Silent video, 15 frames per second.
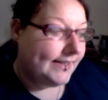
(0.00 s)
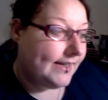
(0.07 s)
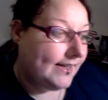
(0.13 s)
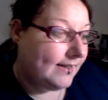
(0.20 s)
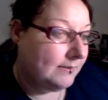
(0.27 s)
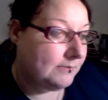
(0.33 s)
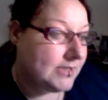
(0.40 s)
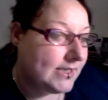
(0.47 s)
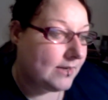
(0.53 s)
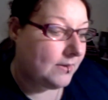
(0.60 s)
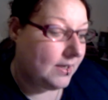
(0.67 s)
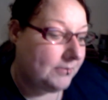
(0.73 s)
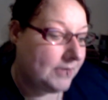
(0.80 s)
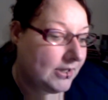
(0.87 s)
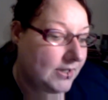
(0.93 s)
Um, so
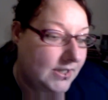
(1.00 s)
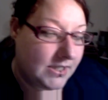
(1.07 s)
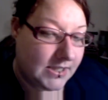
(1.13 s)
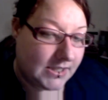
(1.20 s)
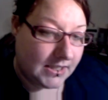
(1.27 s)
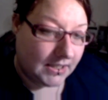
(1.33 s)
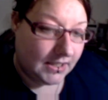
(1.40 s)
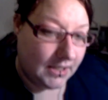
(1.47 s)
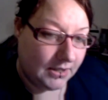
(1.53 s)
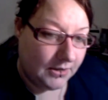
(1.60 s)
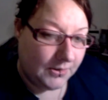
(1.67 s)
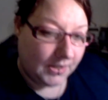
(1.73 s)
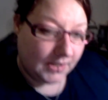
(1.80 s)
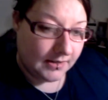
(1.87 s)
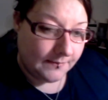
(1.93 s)
I'm going to